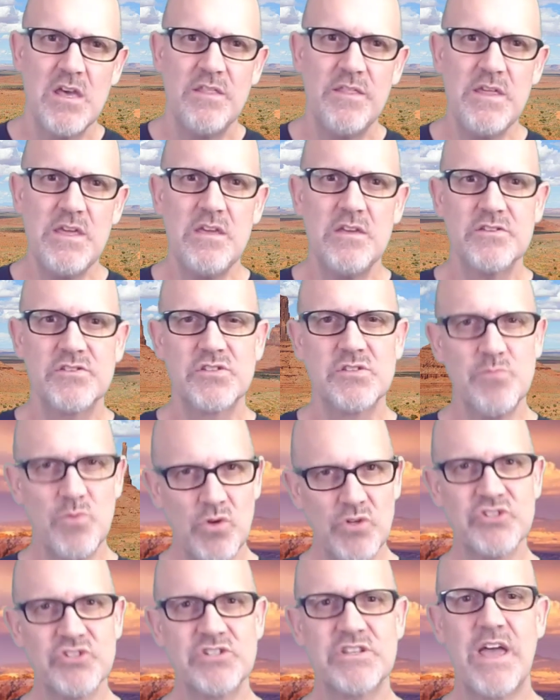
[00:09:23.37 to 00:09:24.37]
The
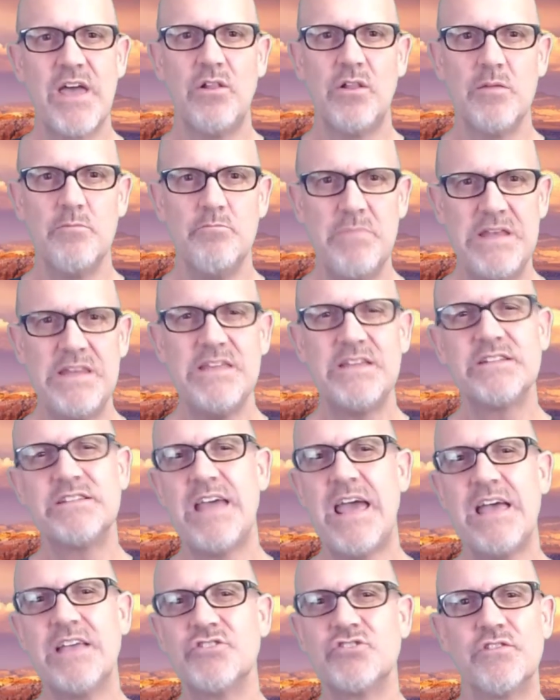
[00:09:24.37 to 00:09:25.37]
small-scale
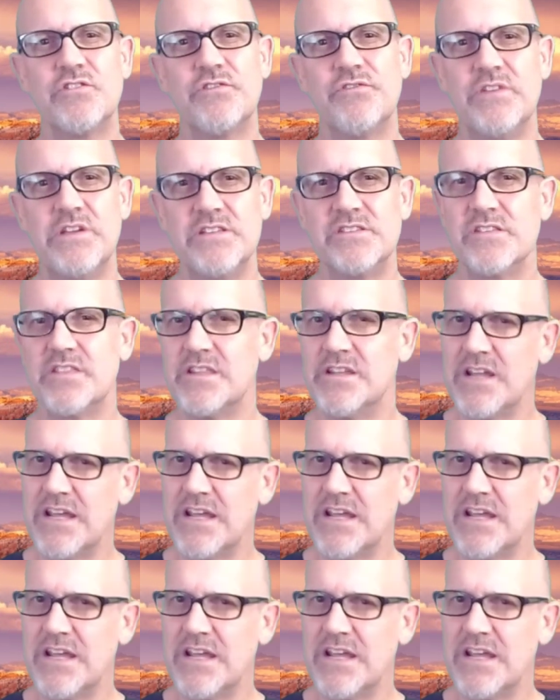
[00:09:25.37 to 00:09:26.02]
mini-catastrophes are the